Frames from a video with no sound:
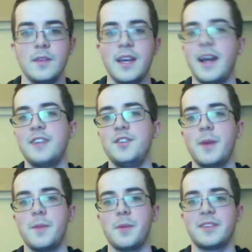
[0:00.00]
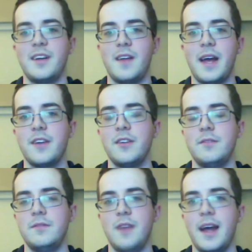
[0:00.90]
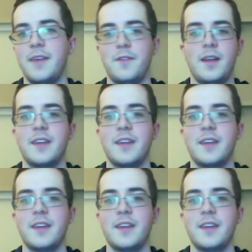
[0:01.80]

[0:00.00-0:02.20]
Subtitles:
Yeah, as you might be able to tell, I have a